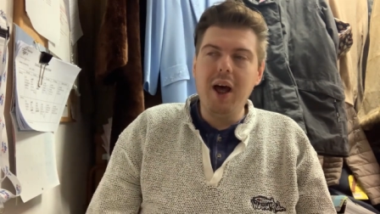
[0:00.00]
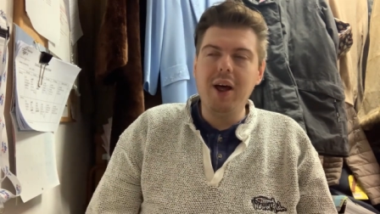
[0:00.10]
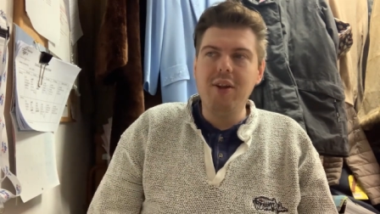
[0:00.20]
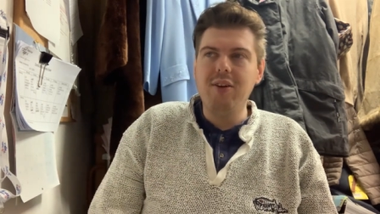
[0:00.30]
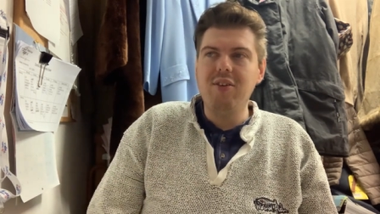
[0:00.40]

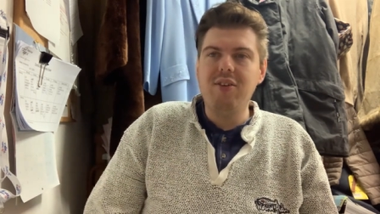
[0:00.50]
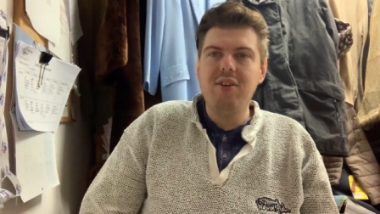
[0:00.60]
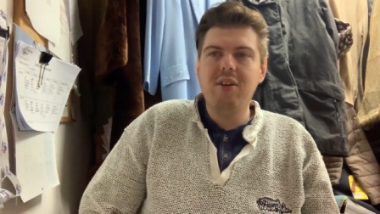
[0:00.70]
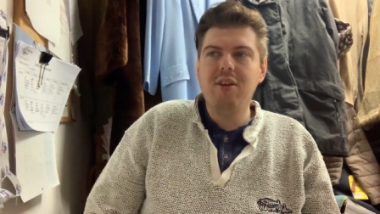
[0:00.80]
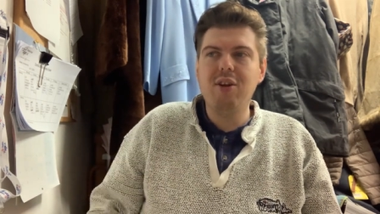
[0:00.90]
And
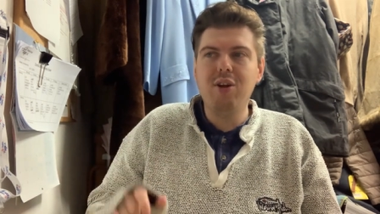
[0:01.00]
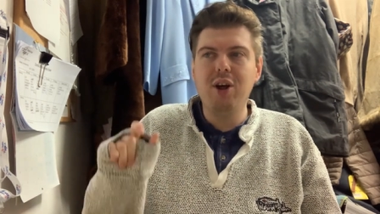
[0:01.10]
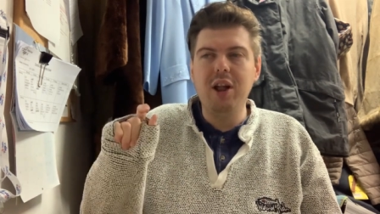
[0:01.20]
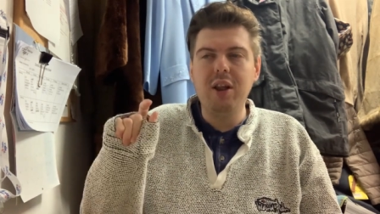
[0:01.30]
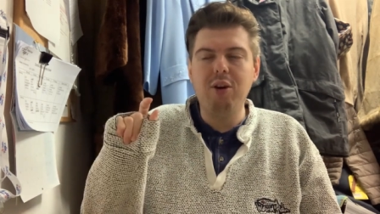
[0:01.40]

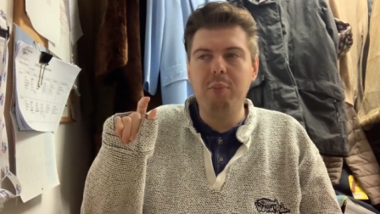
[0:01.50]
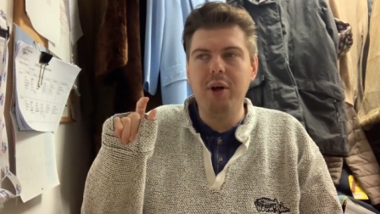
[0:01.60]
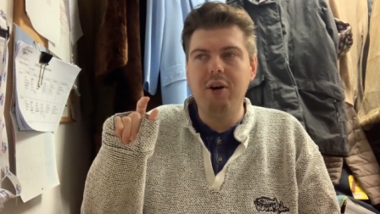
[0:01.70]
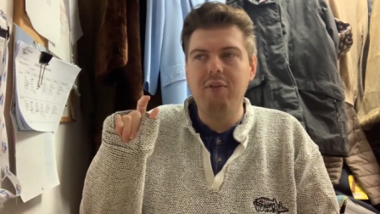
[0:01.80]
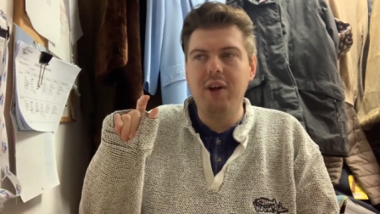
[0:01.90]
a little
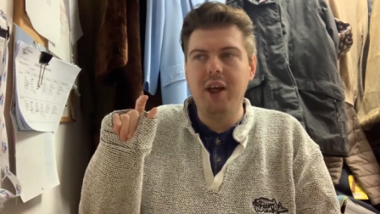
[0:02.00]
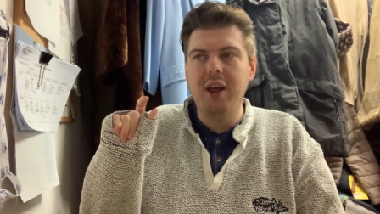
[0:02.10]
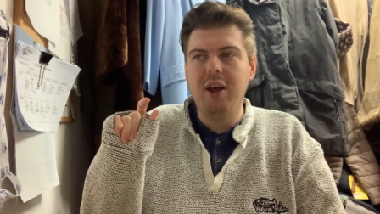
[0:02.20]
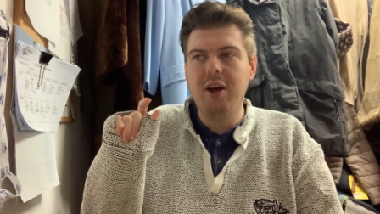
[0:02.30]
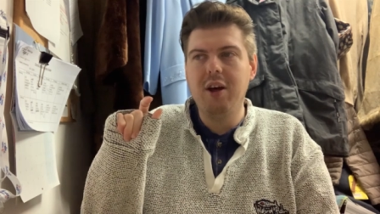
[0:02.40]
bit of
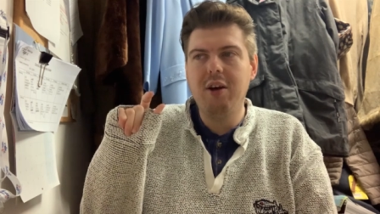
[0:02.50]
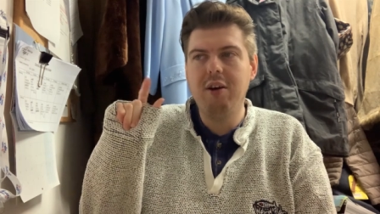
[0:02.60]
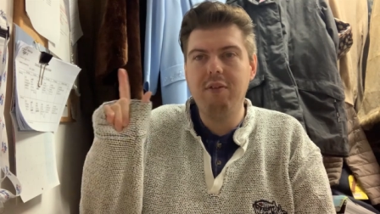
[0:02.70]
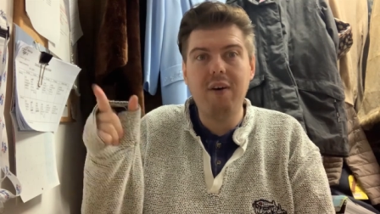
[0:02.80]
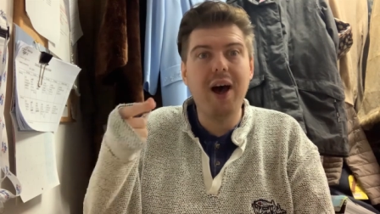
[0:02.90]
a
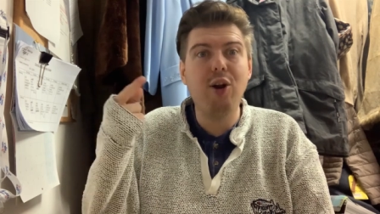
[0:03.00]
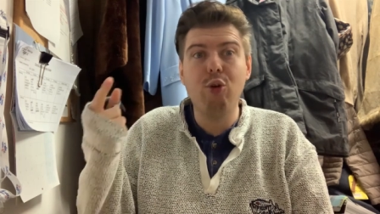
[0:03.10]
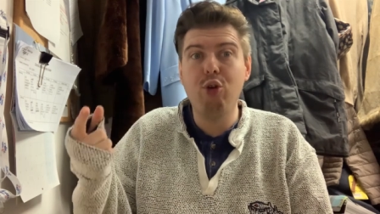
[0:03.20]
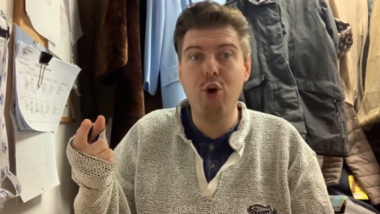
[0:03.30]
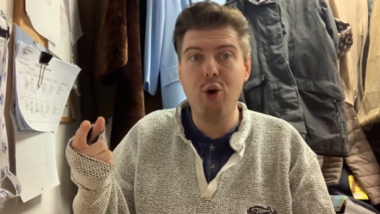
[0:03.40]

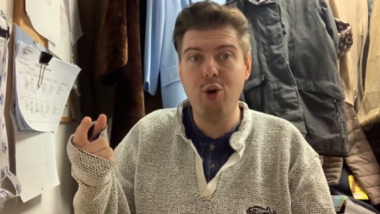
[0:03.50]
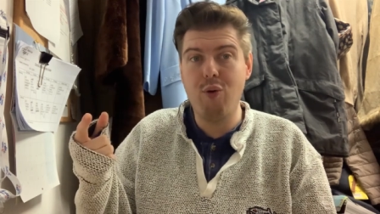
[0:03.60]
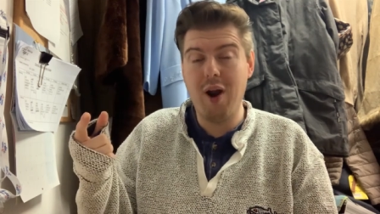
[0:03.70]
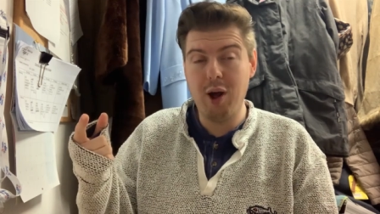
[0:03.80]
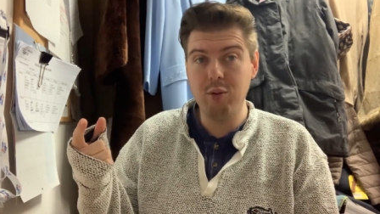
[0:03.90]
final
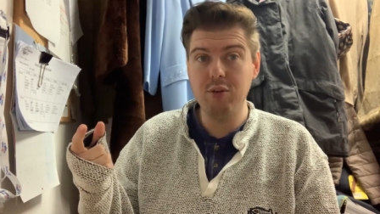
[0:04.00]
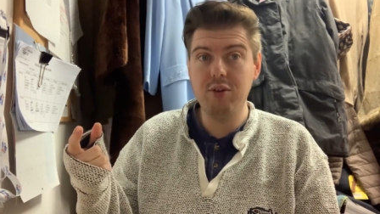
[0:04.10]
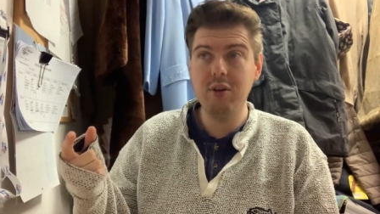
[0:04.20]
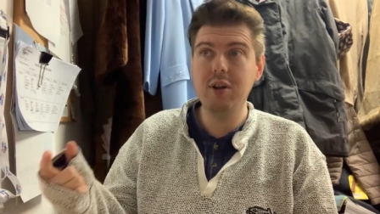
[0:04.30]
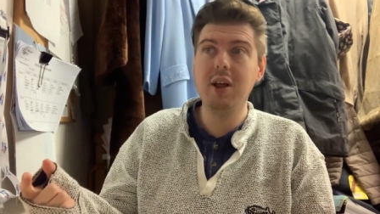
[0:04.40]

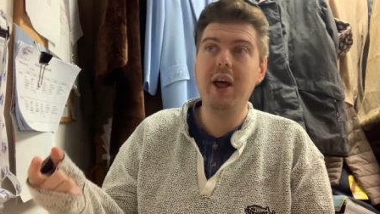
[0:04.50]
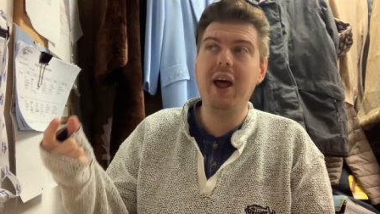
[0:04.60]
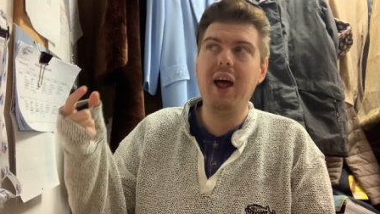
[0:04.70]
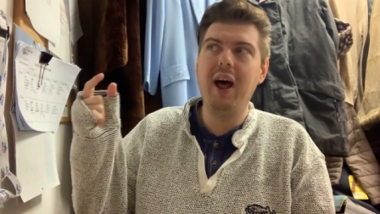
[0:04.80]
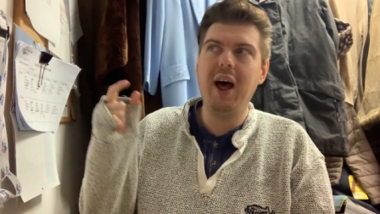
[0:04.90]
turnaround
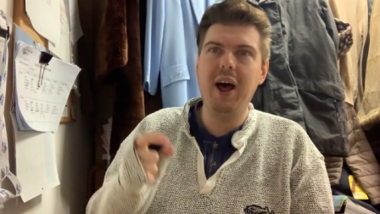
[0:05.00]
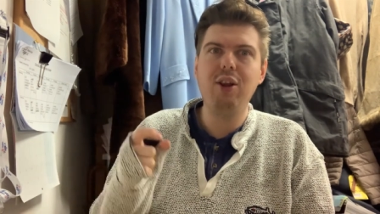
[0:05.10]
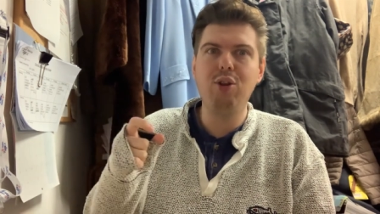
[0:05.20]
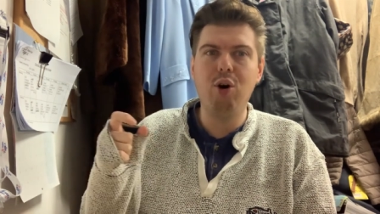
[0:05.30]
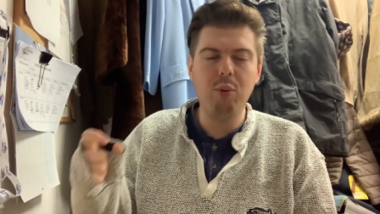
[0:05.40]

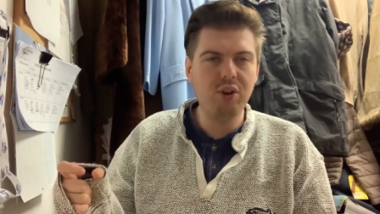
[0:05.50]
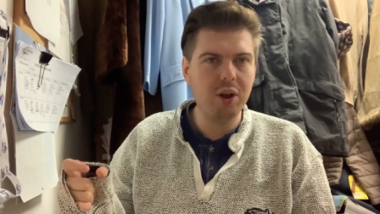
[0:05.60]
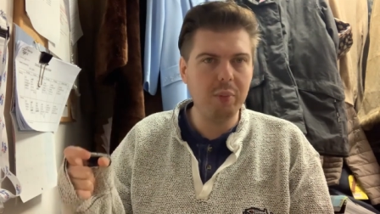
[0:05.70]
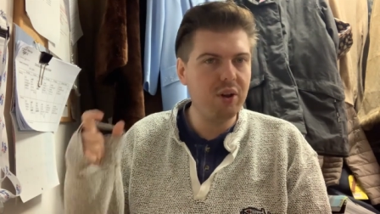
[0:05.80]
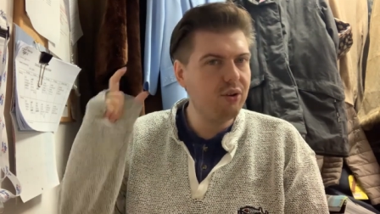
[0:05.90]
I thought was
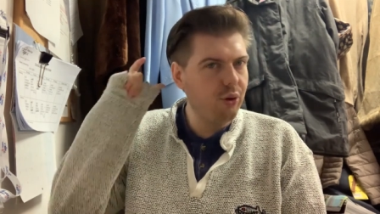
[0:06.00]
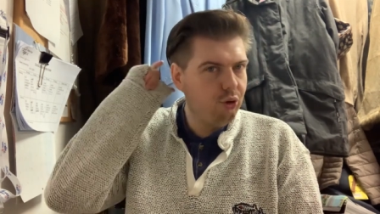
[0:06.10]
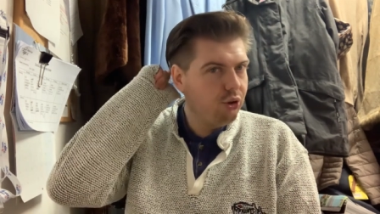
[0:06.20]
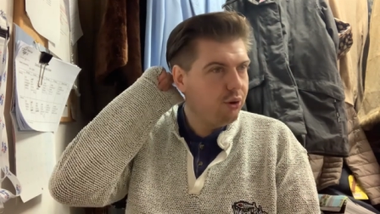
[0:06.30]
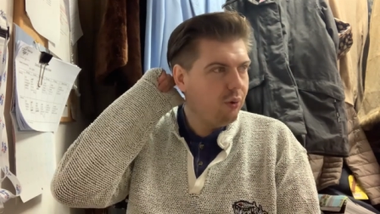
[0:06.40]
going to be the
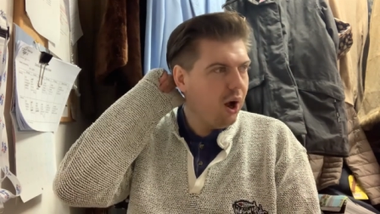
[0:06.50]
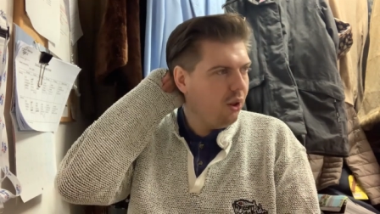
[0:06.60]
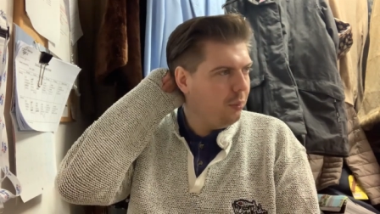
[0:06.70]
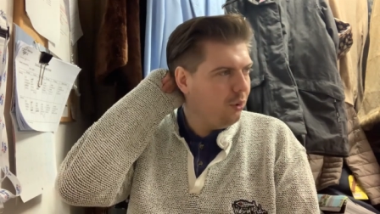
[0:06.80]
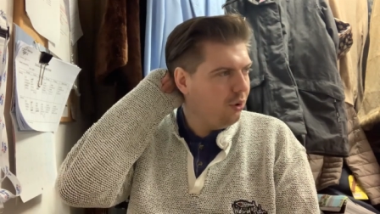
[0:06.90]
solution
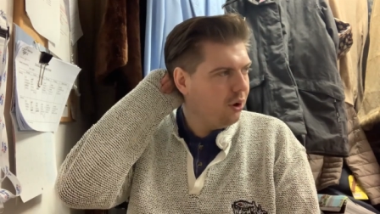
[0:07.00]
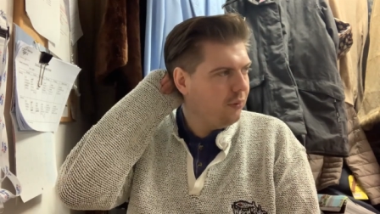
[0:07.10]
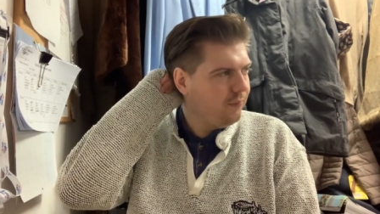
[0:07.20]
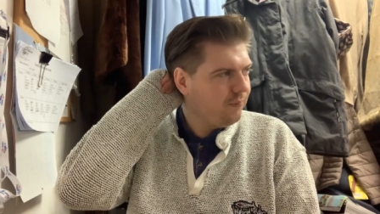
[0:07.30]
throughout the book.